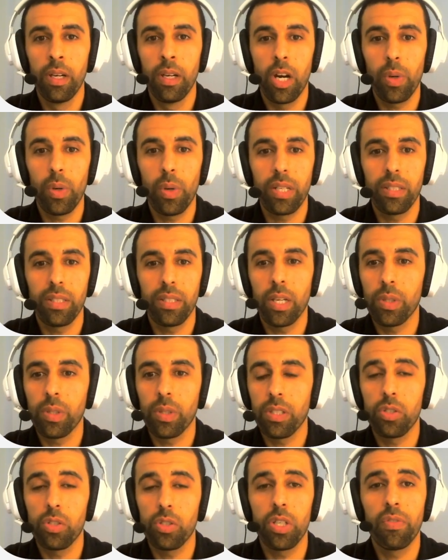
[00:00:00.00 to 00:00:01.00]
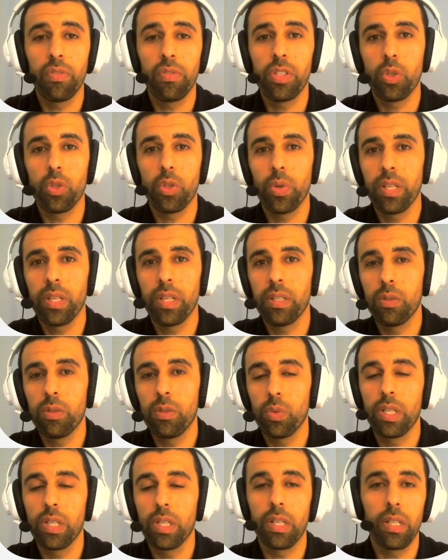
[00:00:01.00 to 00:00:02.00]
All right, now that the server is created,
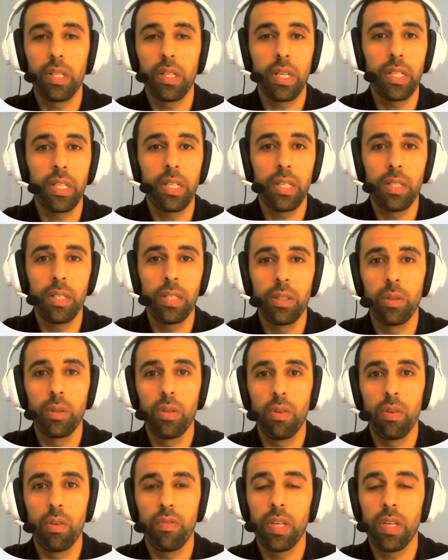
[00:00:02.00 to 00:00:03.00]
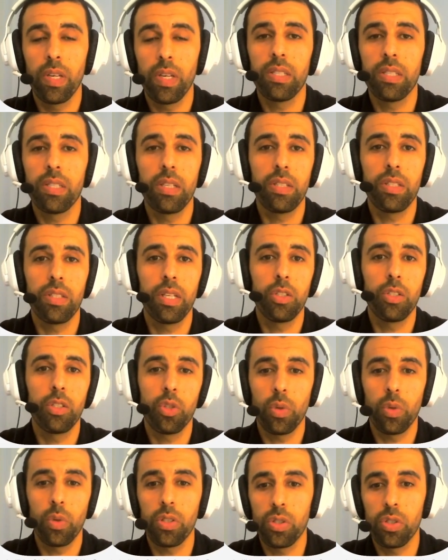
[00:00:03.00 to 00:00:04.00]
we're going to log in via SSH
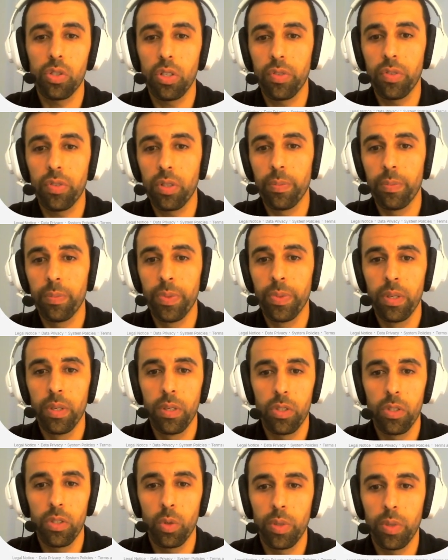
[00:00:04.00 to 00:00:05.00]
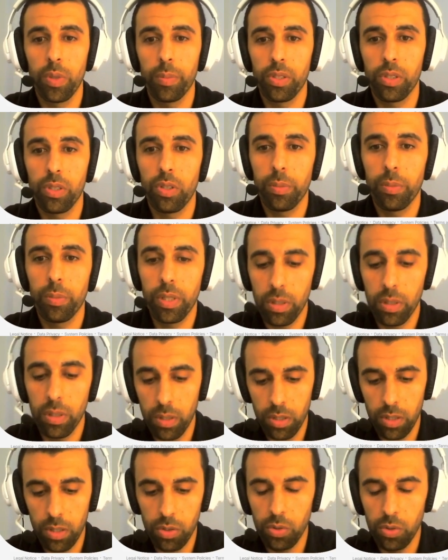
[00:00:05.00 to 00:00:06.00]
to our server. So open up a
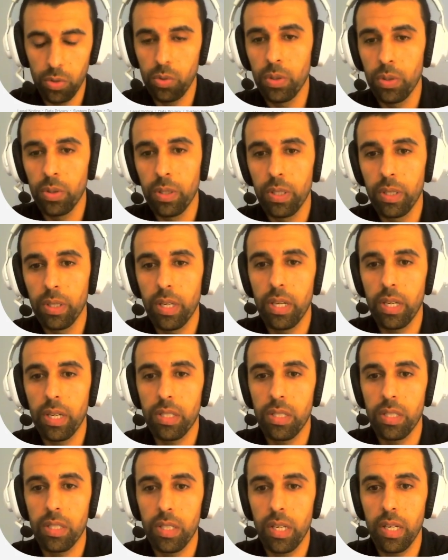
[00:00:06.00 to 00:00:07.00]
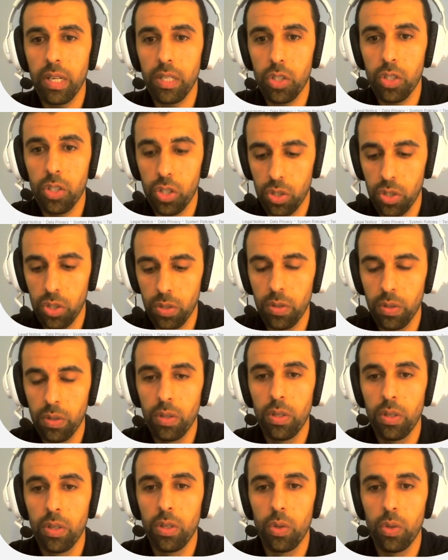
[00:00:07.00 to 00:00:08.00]
terminal and do SSH
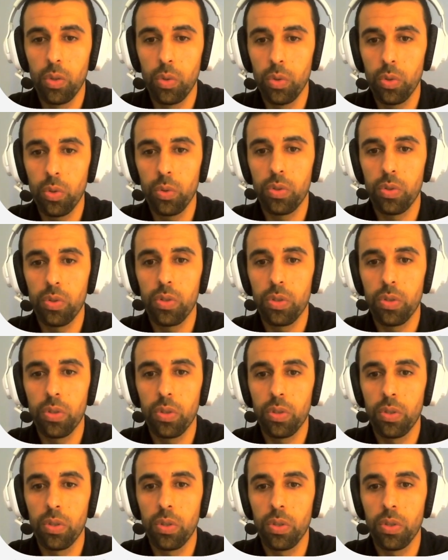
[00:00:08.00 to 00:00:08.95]
root.